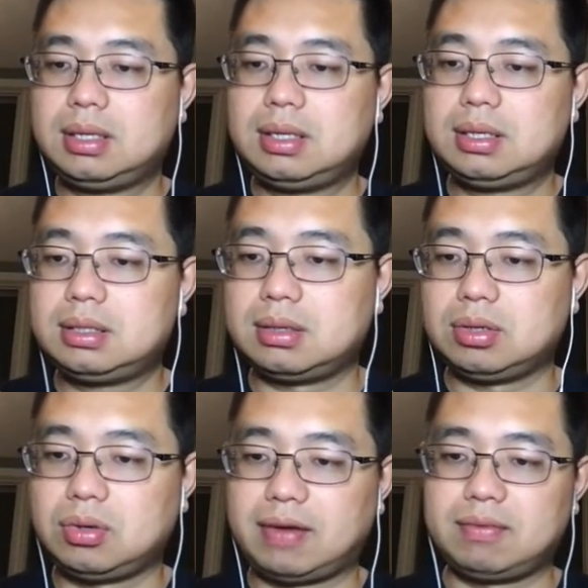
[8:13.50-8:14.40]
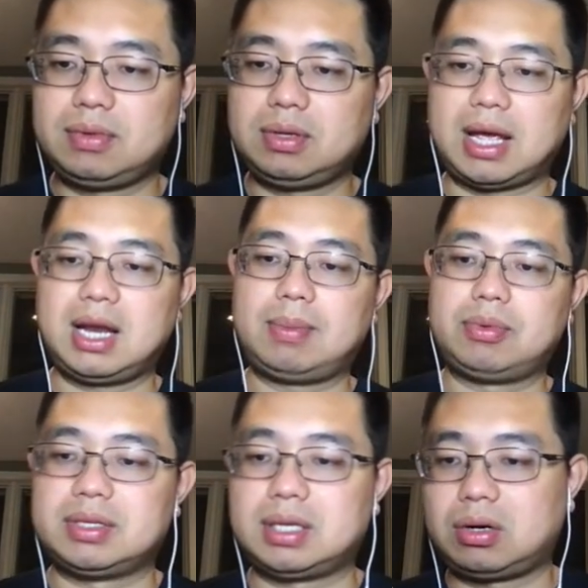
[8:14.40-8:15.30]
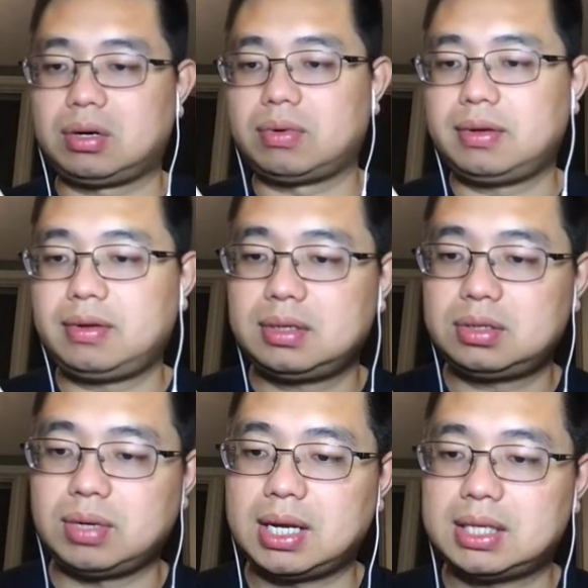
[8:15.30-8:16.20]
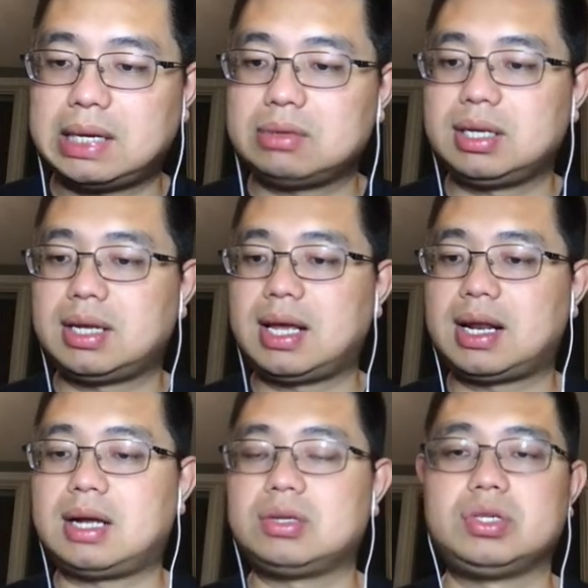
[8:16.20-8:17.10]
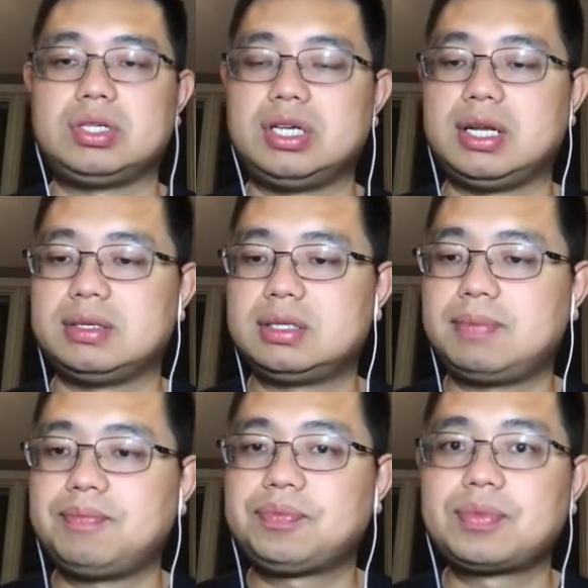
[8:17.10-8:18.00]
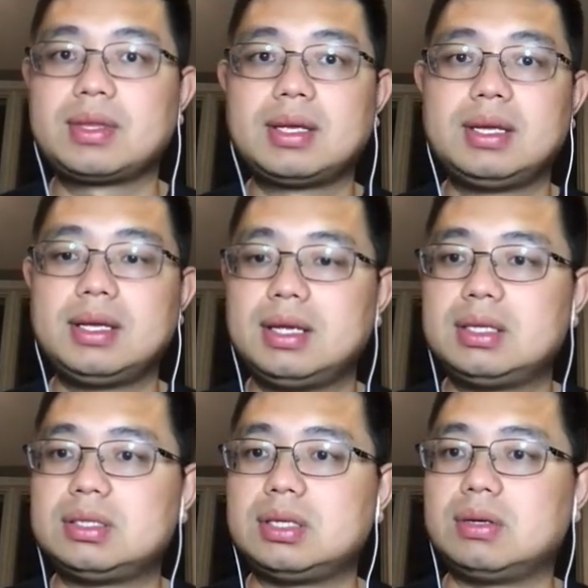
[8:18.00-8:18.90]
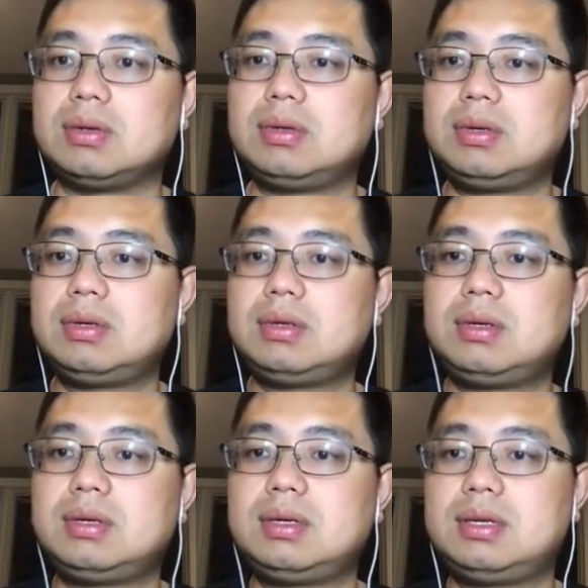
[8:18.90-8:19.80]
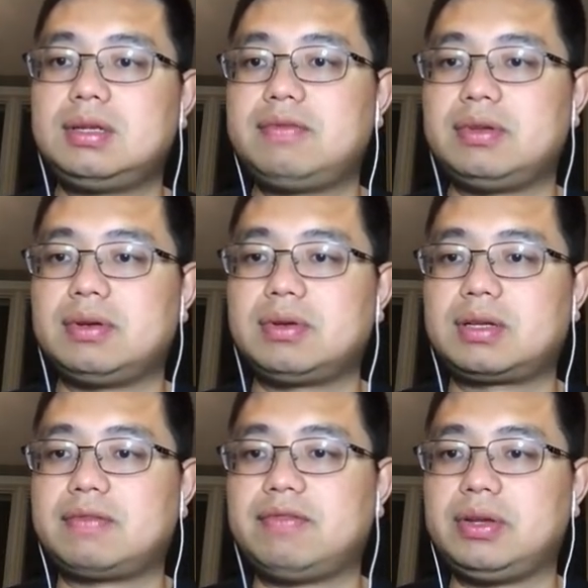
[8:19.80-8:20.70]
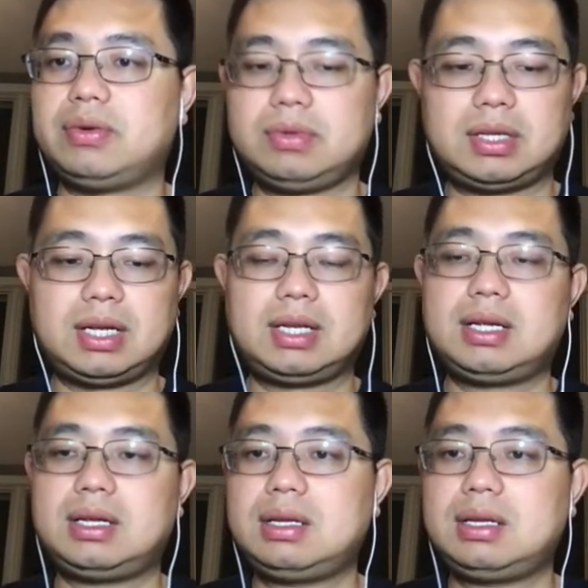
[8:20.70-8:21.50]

so you have you end up with over 3,800 genes so view data